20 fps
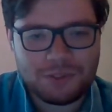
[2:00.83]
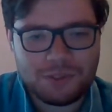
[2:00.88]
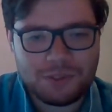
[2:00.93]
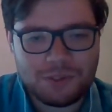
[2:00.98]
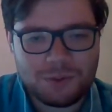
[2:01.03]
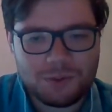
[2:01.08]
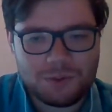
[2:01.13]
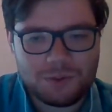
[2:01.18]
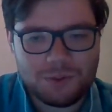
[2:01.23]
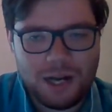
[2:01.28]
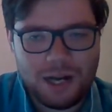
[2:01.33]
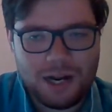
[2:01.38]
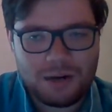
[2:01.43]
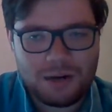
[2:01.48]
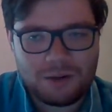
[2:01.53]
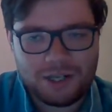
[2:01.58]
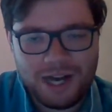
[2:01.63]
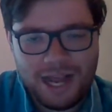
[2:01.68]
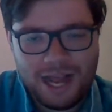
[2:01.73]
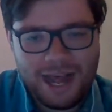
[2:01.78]
to
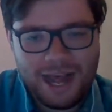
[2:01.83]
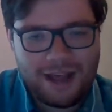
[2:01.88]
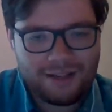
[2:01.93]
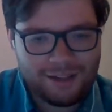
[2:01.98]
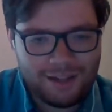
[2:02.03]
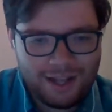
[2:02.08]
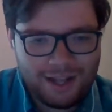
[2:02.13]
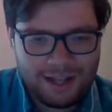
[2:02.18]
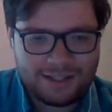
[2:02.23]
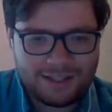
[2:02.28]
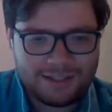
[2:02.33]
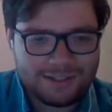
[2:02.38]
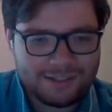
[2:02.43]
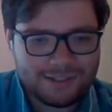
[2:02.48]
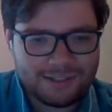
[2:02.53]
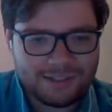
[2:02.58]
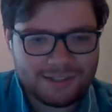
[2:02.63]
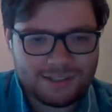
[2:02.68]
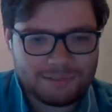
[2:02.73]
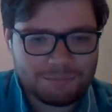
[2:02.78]
our allies
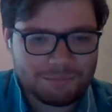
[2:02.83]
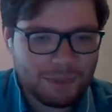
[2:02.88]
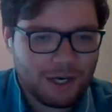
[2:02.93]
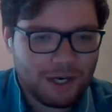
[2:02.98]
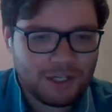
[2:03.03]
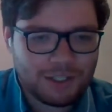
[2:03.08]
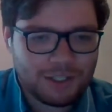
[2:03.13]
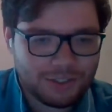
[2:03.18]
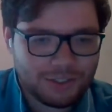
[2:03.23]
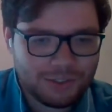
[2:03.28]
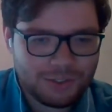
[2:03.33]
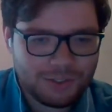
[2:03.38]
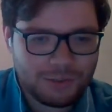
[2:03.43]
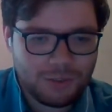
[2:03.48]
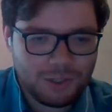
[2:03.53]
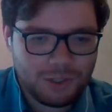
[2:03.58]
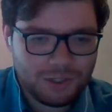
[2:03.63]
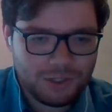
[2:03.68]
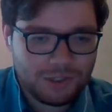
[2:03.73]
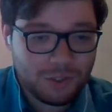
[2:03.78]
and to partners who
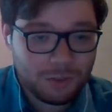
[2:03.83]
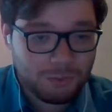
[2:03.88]
want to know